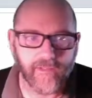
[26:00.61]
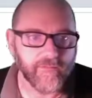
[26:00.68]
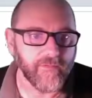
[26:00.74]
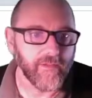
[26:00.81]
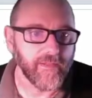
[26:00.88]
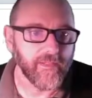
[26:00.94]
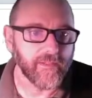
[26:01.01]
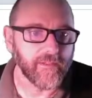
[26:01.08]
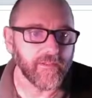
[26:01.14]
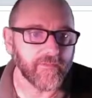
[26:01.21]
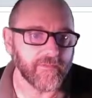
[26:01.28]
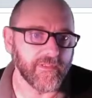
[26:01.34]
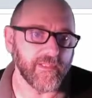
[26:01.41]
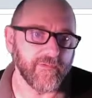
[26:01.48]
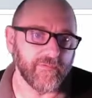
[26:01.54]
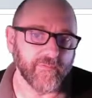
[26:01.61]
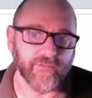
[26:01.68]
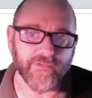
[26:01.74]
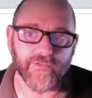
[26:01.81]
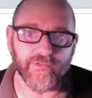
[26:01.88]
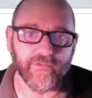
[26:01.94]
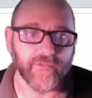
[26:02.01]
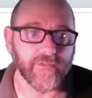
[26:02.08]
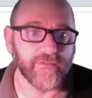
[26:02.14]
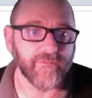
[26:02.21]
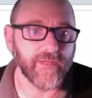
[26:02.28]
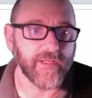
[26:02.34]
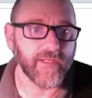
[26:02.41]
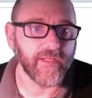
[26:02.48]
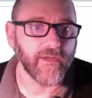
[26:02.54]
If I hit delete from student, if I hit